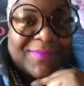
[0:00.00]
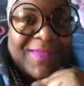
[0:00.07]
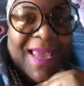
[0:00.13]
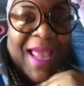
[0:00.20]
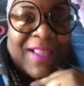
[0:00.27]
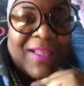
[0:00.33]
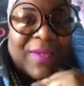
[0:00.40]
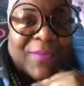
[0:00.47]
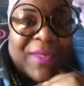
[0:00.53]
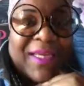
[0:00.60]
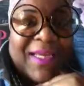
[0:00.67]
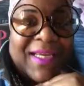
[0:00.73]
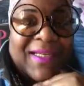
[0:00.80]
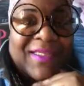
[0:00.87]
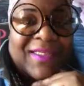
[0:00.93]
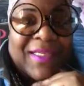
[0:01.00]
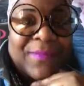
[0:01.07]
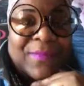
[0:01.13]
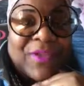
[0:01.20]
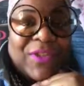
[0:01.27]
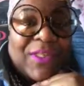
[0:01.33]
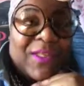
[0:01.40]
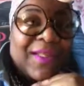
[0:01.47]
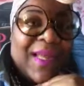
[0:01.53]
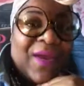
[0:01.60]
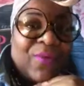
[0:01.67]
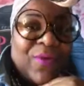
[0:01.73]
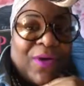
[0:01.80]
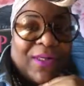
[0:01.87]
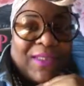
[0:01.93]
Have to be in the temperature that they
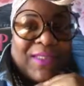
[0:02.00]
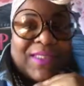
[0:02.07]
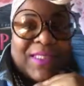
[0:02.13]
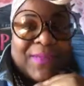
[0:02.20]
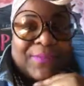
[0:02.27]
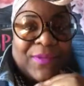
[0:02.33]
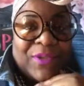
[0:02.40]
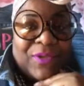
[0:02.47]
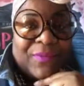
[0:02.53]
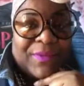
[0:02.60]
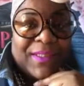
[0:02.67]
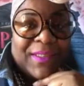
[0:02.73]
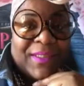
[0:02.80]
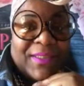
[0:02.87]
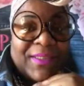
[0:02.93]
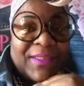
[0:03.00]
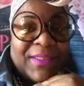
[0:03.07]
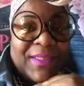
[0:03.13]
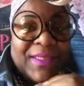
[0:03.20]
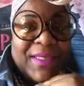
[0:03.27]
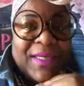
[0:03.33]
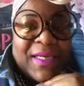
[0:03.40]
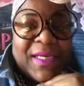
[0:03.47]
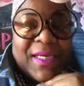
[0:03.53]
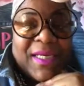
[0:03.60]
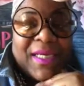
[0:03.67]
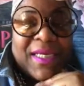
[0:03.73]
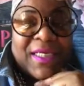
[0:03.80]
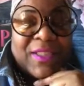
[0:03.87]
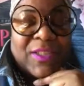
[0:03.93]
wanted the temperature in.
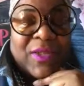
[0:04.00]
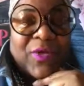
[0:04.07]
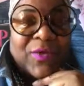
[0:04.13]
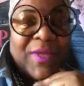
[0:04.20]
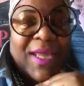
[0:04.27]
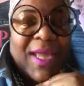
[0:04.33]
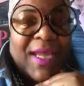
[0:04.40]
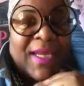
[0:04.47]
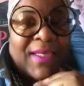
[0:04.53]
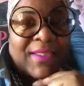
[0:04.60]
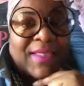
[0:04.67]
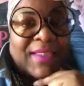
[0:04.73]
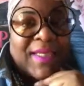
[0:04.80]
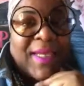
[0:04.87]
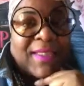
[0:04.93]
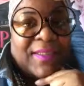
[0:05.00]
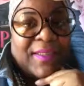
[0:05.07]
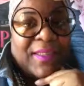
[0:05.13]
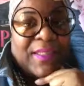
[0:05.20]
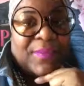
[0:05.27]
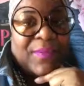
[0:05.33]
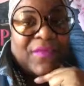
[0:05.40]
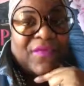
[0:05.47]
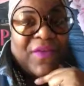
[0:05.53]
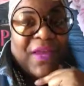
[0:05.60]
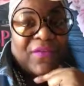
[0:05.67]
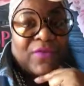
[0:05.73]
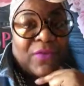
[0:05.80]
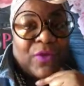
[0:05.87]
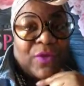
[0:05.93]
It's okay to take the leap of
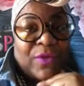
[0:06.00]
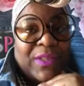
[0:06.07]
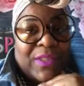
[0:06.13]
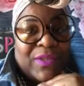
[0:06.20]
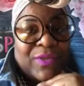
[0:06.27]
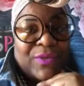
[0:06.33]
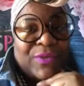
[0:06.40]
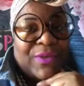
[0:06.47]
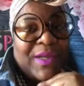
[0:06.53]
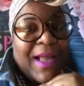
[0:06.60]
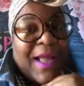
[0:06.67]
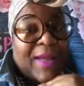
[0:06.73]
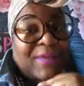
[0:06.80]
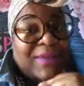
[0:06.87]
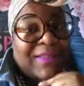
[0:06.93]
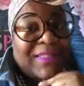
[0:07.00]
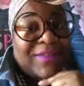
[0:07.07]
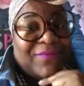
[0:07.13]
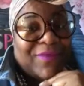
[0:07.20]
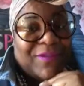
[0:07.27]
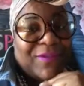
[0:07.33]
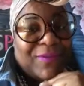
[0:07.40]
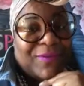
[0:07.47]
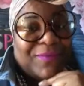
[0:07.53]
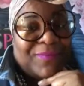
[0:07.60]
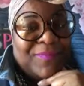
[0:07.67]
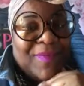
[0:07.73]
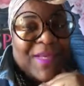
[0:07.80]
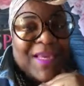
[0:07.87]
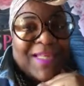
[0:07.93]
faith. You can do it. I believe in you.
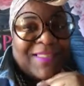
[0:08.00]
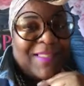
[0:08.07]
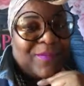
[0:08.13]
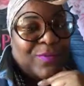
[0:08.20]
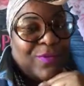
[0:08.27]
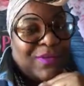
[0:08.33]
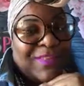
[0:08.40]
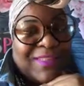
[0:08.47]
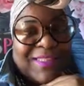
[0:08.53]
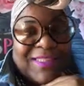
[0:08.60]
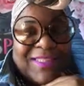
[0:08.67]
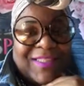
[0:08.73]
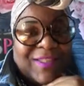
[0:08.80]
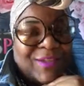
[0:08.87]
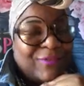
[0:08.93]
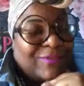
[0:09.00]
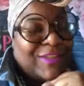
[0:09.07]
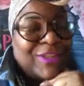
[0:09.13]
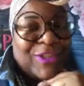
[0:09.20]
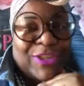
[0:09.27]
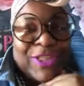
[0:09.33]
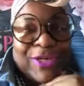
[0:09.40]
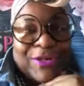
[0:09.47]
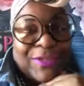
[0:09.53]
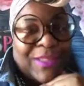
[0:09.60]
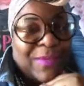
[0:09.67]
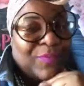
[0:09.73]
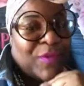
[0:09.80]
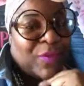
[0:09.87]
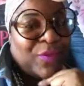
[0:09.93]
Just want to just share
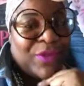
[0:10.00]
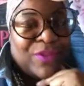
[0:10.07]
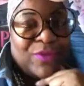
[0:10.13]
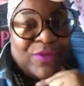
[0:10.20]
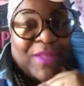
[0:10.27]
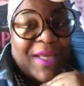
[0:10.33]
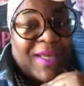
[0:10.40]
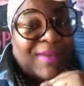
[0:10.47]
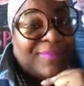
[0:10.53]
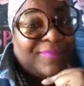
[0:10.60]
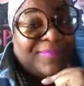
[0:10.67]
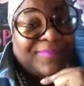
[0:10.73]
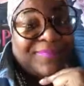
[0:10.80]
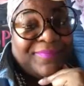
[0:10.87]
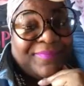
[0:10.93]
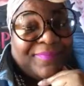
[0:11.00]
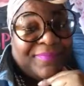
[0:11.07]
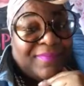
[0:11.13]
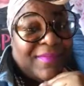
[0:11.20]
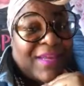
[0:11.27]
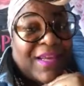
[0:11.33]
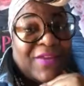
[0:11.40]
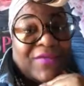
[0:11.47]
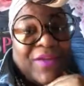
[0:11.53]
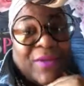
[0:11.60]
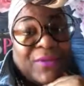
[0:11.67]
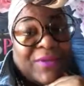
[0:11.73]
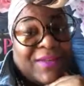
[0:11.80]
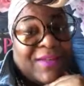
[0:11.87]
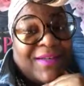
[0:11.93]
something with you that if I
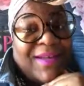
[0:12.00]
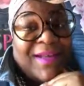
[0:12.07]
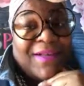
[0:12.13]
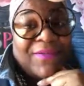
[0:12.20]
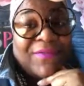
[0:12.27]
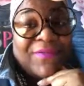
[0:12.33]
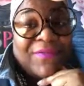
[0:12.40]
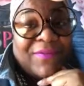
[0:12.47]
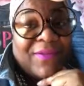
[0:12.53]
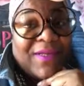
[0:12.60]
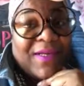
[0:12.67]
wouldn't have left,